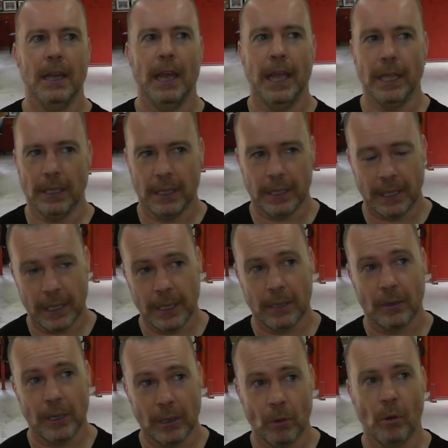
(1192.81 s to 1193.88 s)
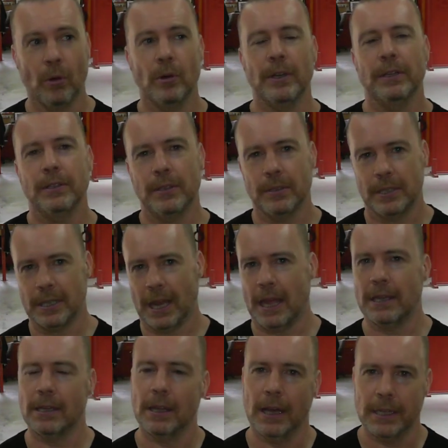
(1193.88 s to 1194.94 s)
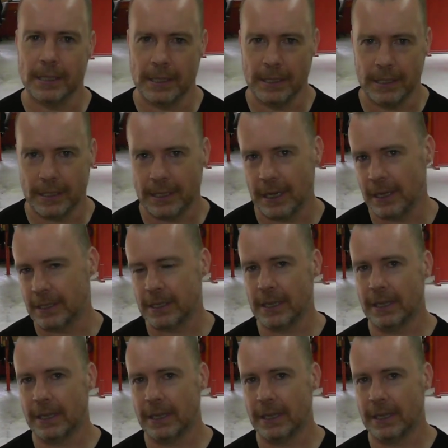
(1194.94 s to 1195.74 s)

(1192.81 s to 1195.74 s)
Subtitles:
in order to standardize these tests,